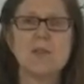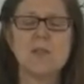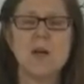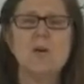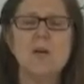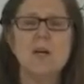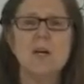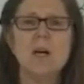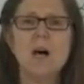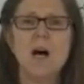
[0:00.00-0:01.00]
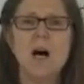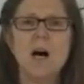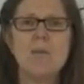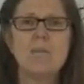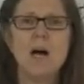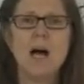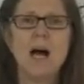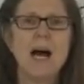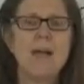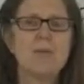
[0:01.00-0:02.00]
So
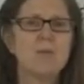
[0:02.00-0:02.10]
I